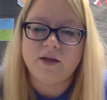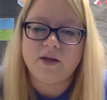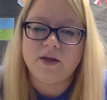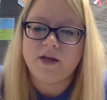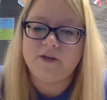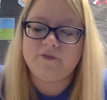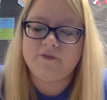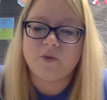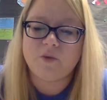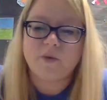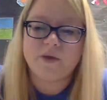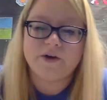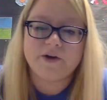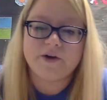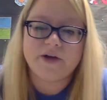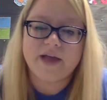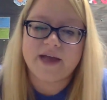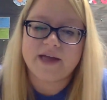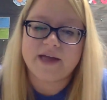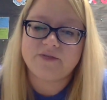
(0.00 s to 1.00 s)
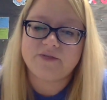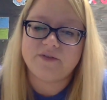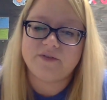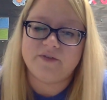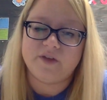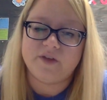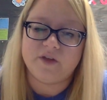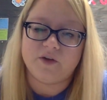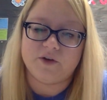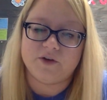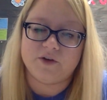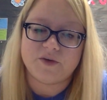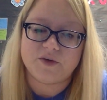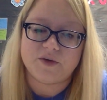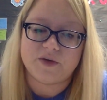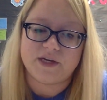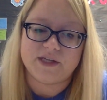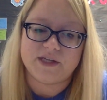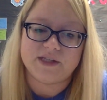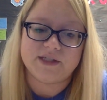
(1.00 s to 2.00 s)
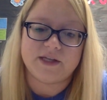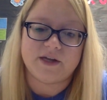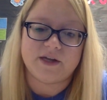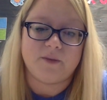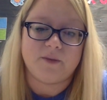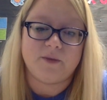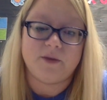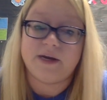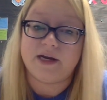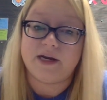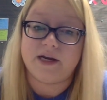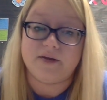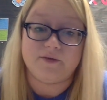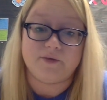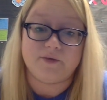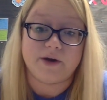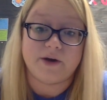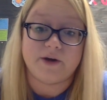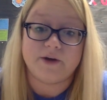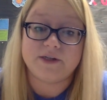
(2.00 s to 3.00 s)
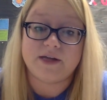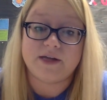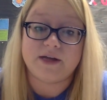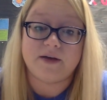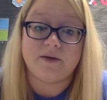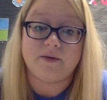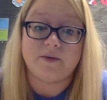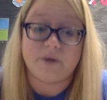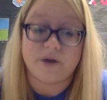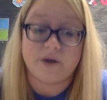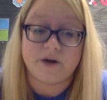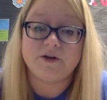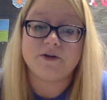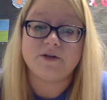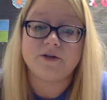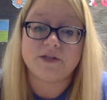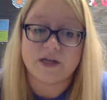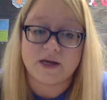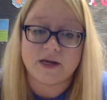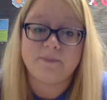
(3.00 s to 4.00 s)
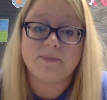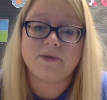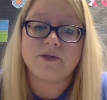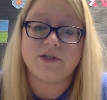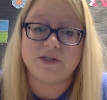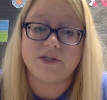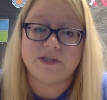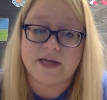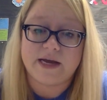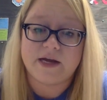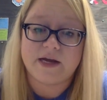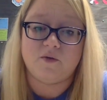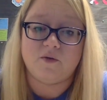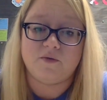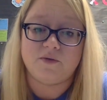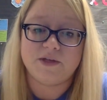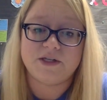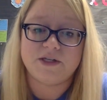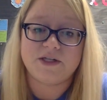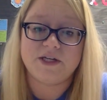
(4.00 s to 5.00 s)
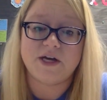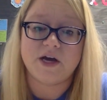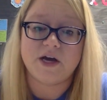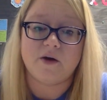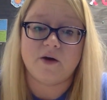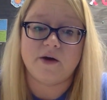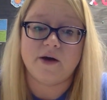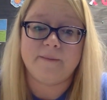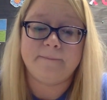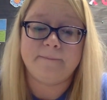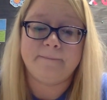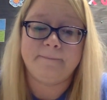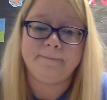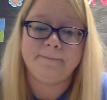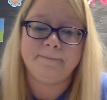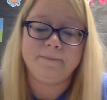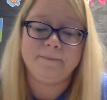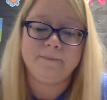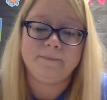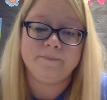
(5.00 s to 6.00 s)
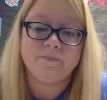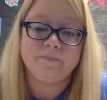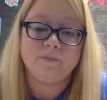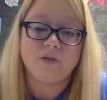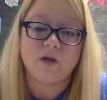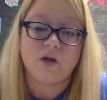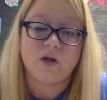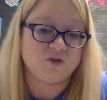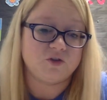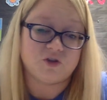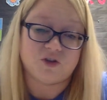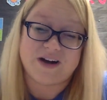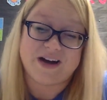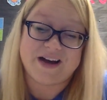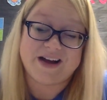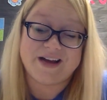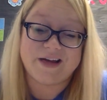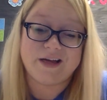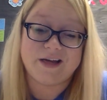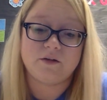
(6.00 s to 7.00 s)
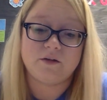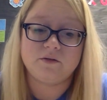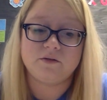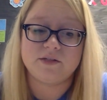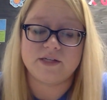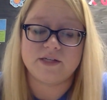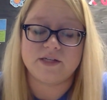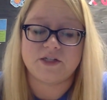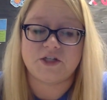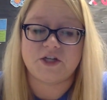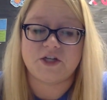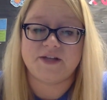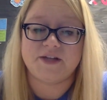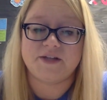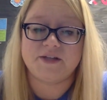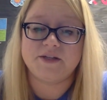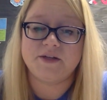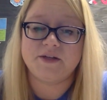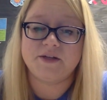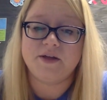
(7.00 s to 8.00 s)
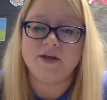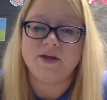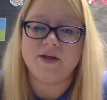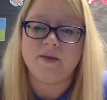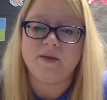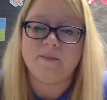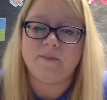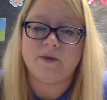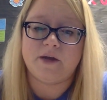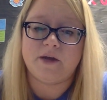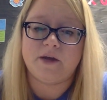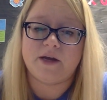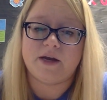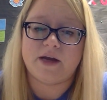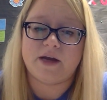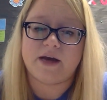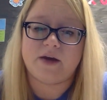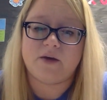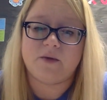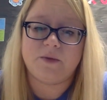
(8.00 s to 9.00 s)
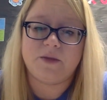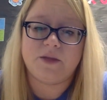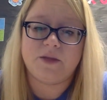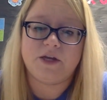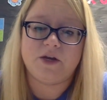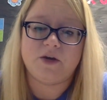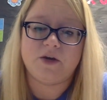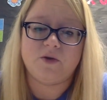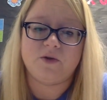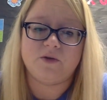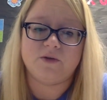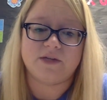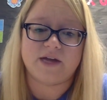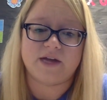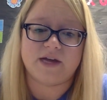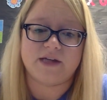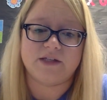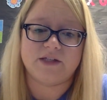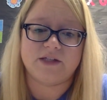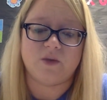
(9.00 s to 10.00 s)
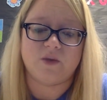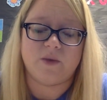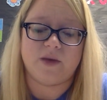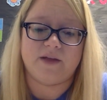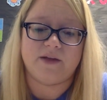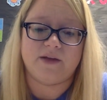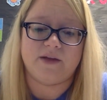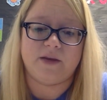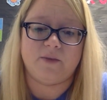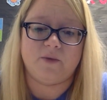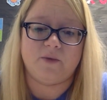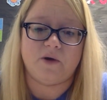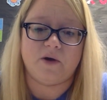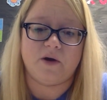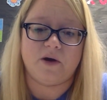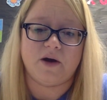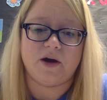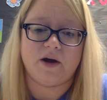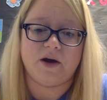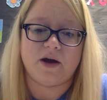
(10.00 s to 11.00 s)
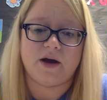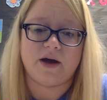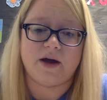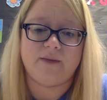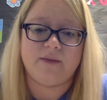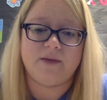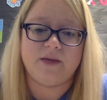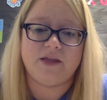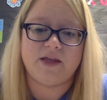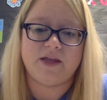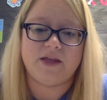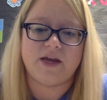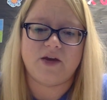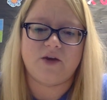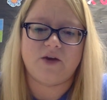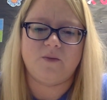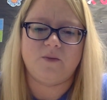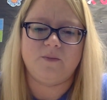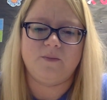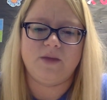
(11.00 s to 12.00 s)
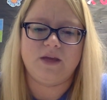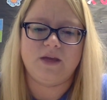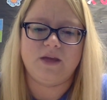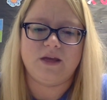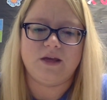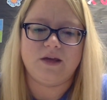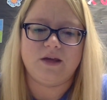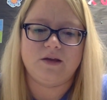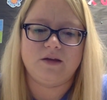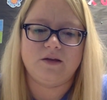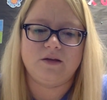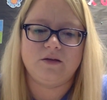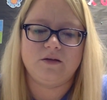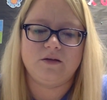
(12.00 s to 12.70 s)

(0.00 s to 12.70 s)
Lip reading: If the winner can't fulfill her duties, there are plenty of runners up to take over the tiara. I'll try, says Chase, but I don't really know those guys so well anymore. I mean, they know me.